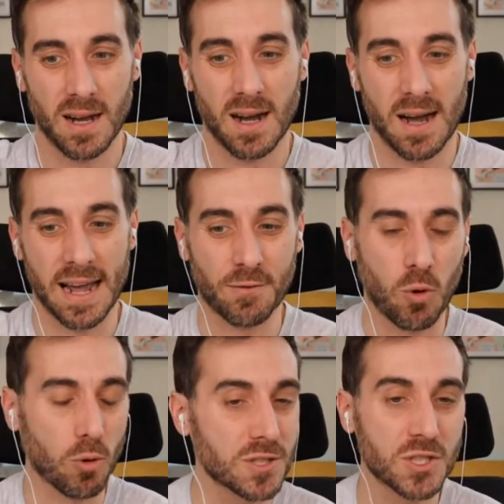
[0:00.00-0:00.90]
And of
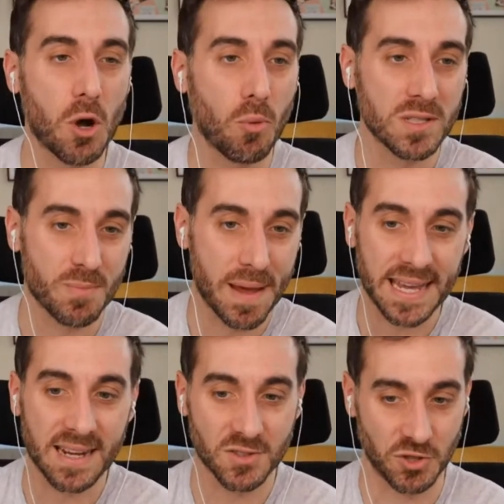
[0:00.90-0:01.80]
course, no one's
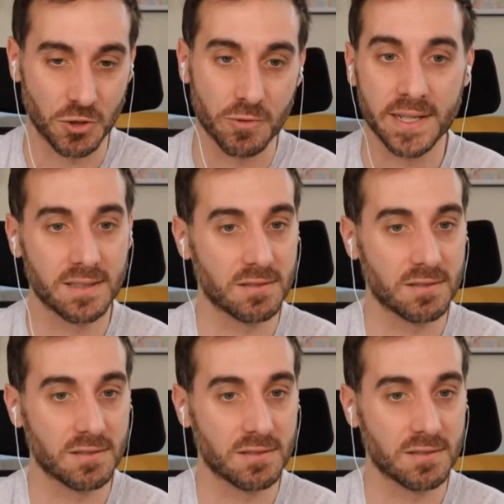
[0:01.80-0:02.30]
making us do it.